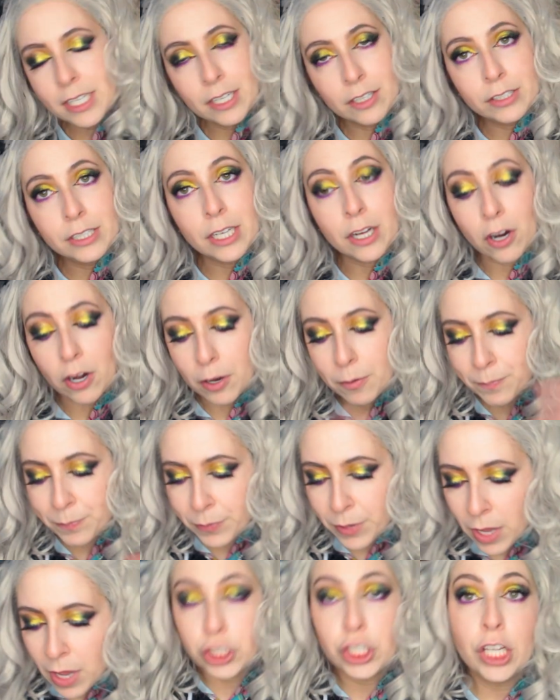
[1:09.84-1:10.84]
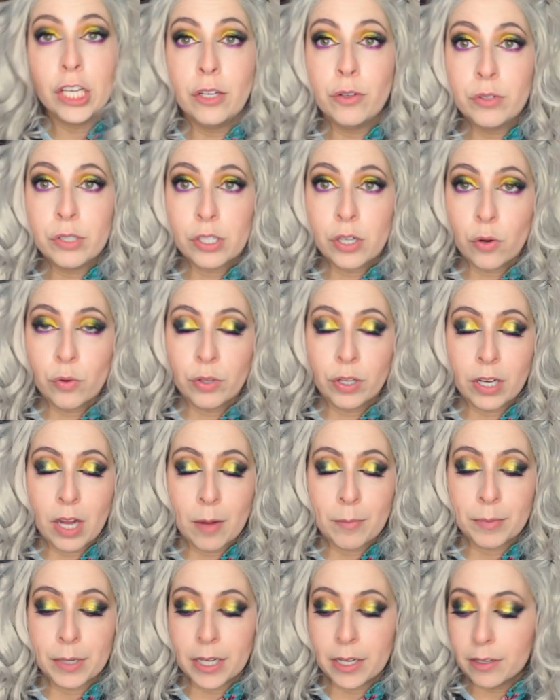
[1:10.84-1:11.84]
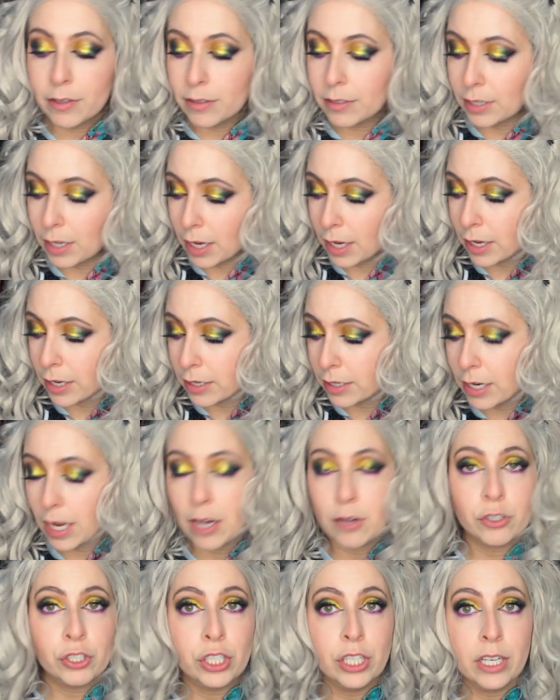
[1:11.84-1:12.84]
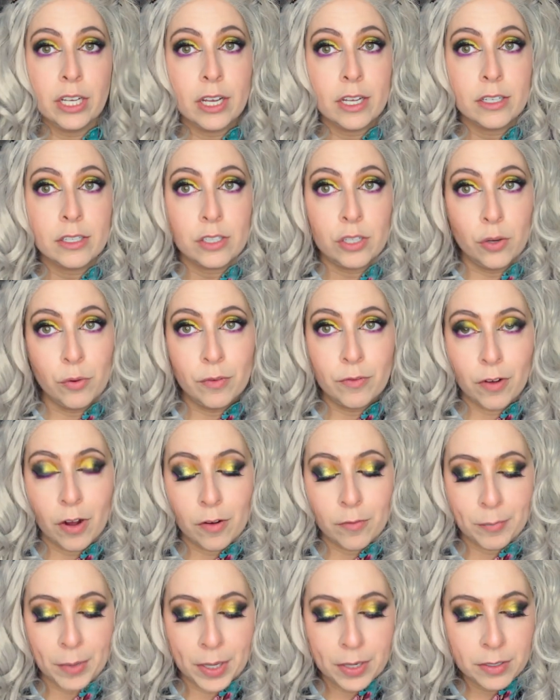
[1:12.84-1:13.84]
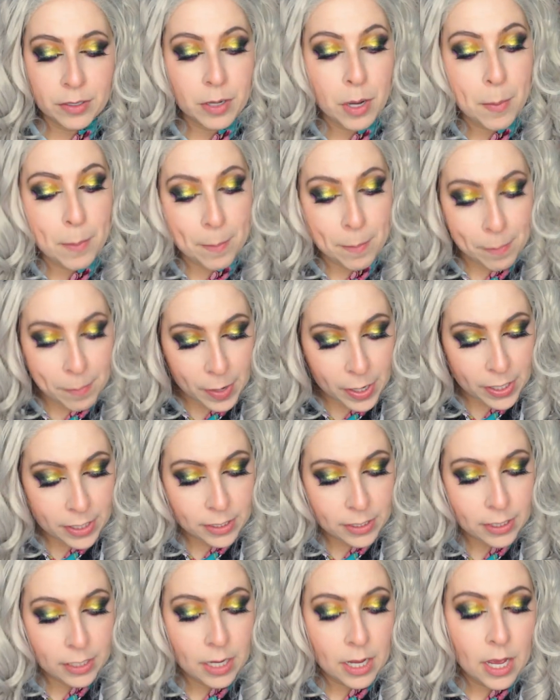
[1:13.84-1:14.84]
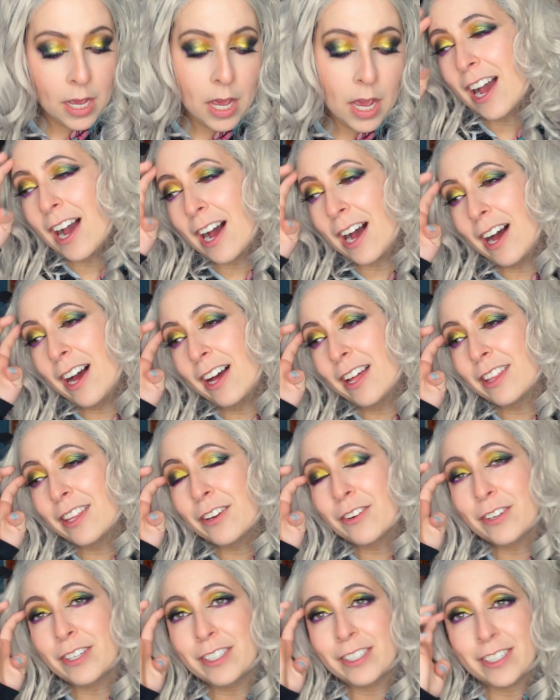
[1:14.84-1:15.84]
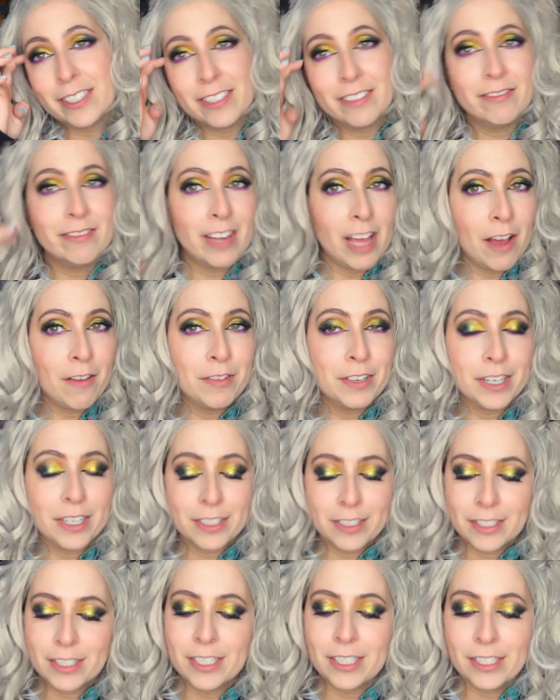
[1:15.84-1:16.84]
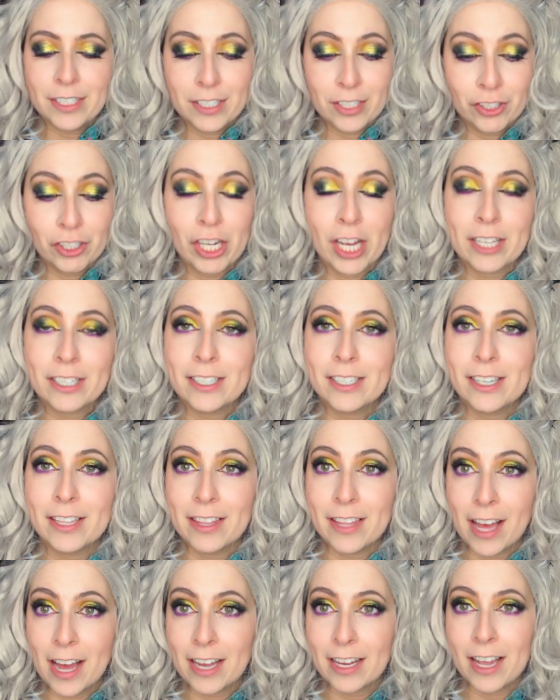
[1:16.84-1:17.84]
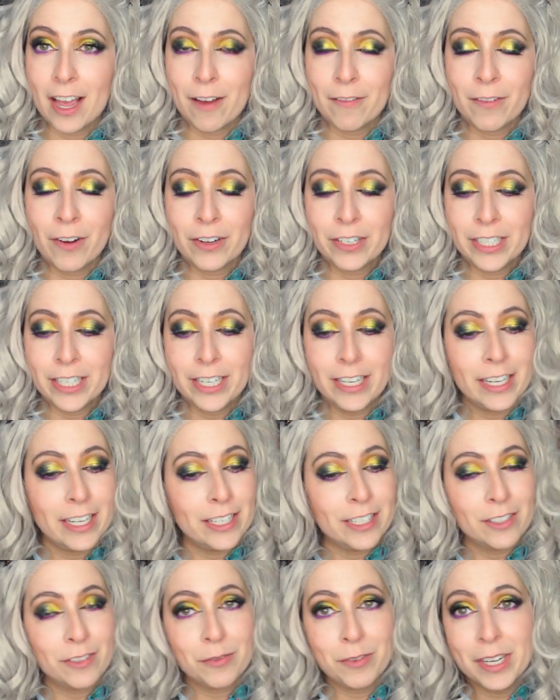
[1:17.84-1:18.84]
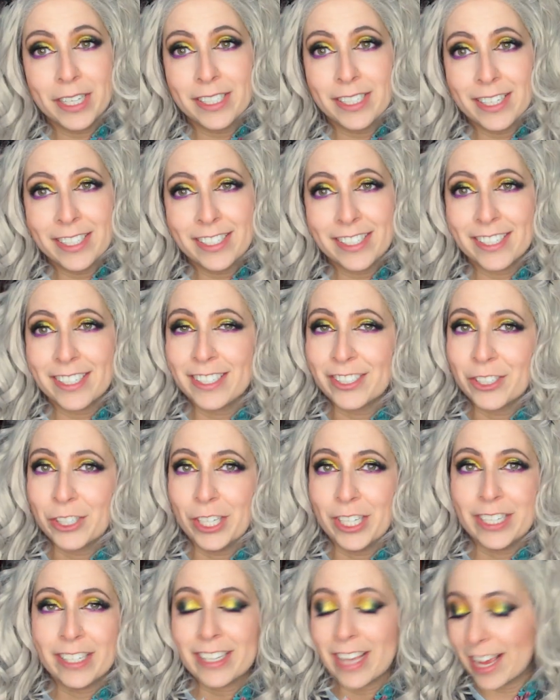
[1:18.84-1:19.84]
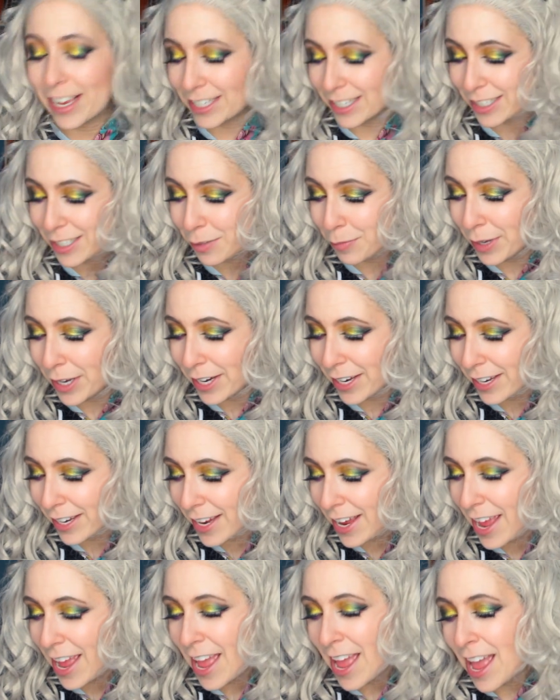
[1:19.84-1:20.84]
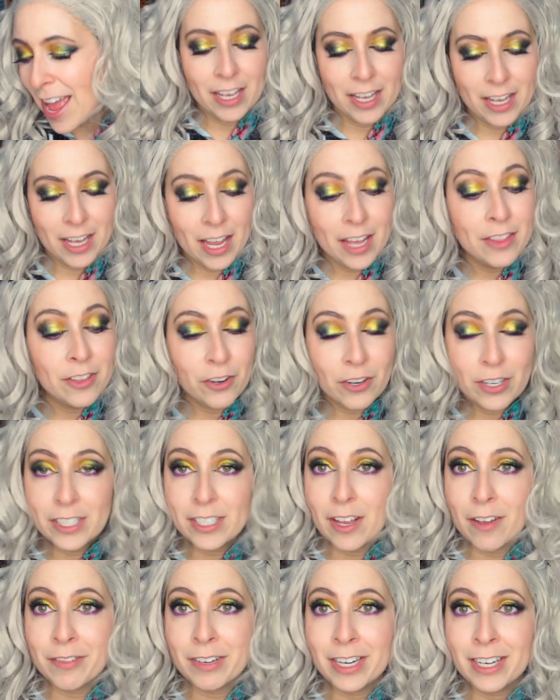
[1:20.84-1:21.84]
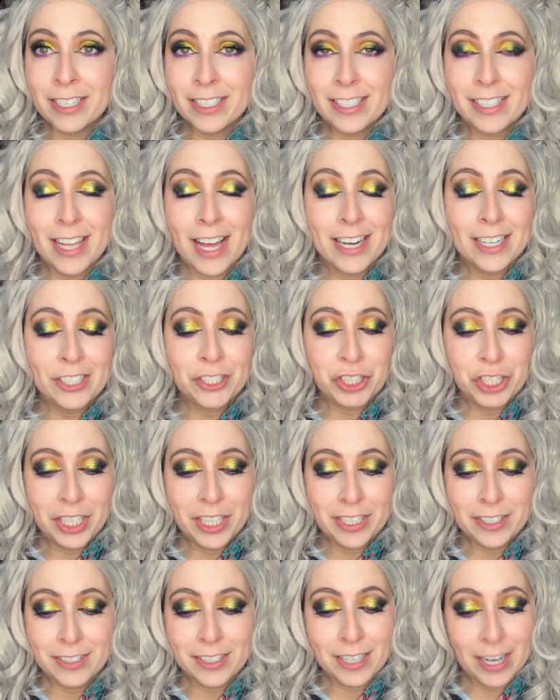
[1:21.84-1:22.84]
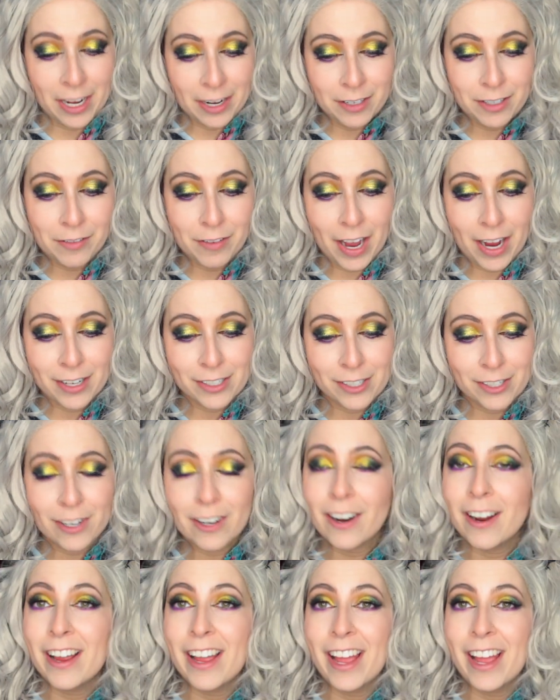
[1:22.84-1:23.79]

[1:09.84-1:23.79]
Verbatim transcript: TLDR, she used to own the company and now she has no involvement, but there is evidence to suggest that Kat Von D is racist, she's anti-Semitic, and there is evidence that she is an anti-vaxxer,